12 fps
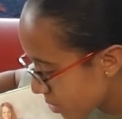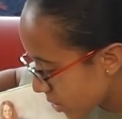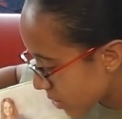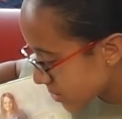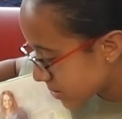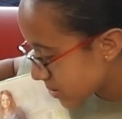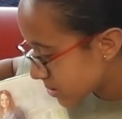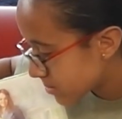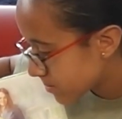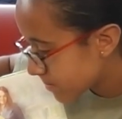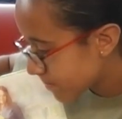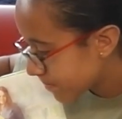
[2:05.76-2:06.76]
Books.
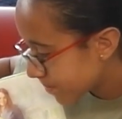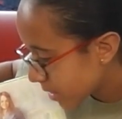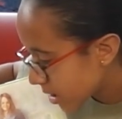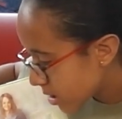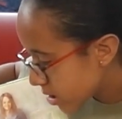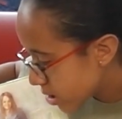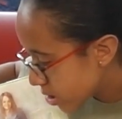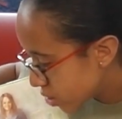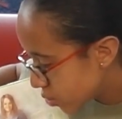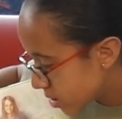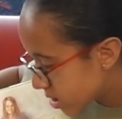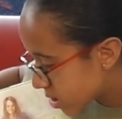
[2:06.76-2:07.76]

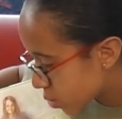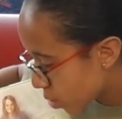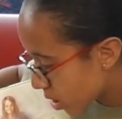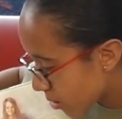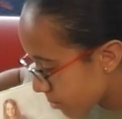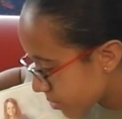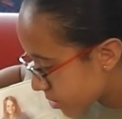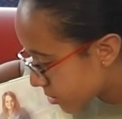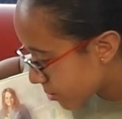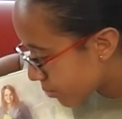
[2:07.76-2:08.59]
Dewey squirmed. The